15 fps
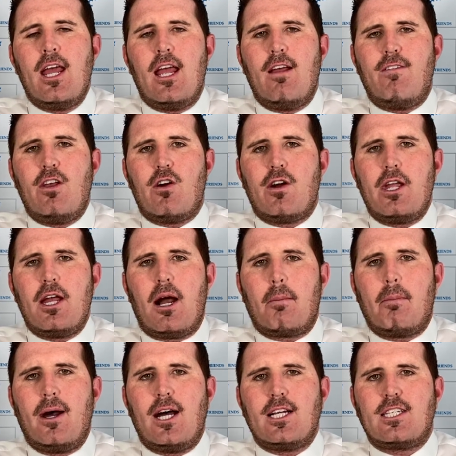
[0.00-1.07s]
If you're a young
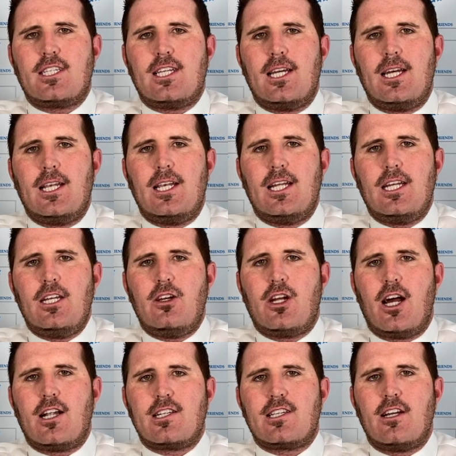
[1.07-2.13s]
person, you
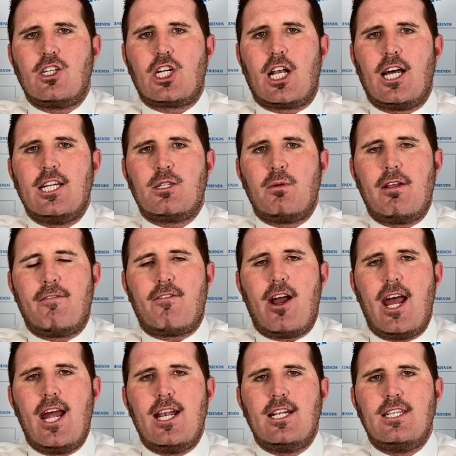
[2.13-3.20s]
can't socialize with your
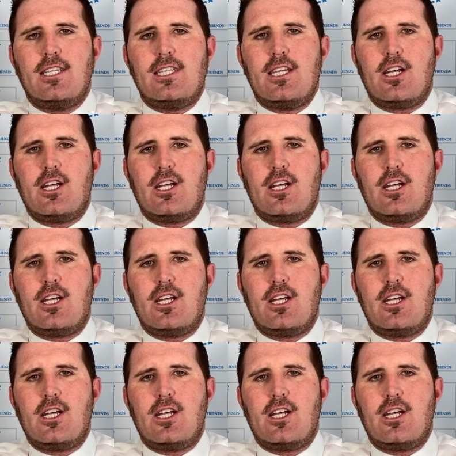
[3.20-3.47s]
friends,